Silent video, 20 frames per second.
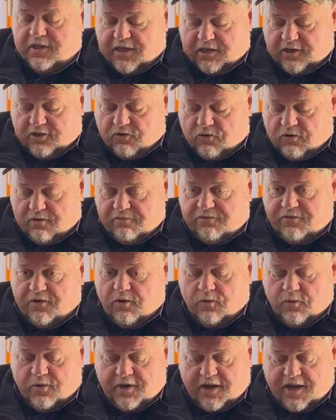Yeah, going
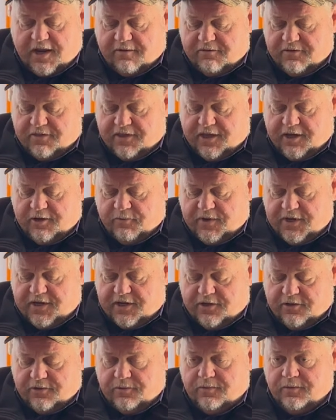forward, everything we
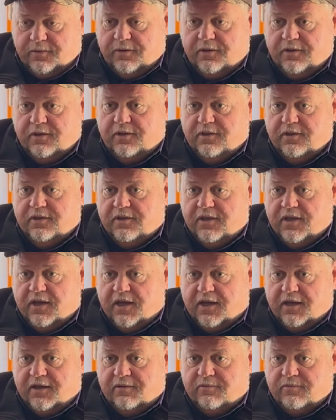do,
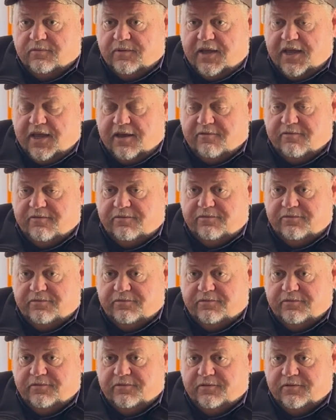we have,
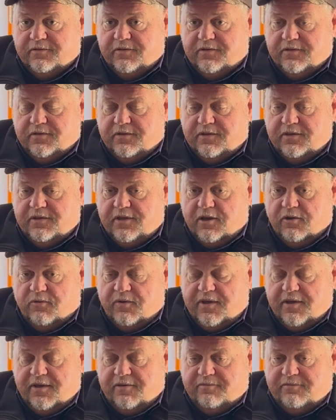you know,
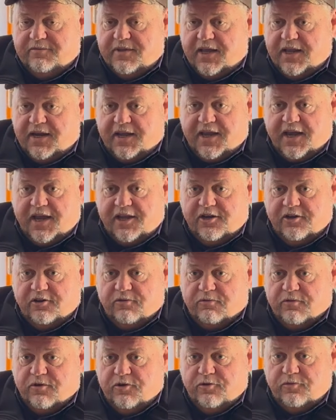we have dedicated a
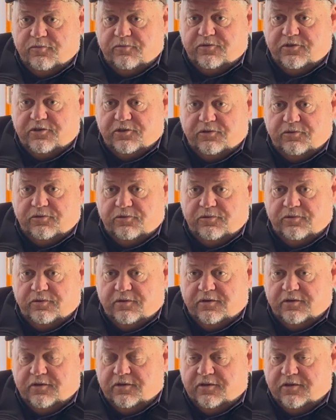room to
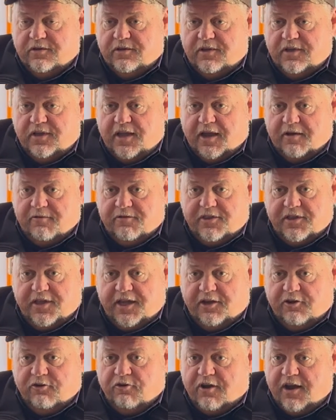
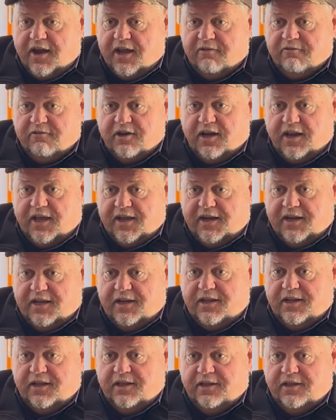everything grant related.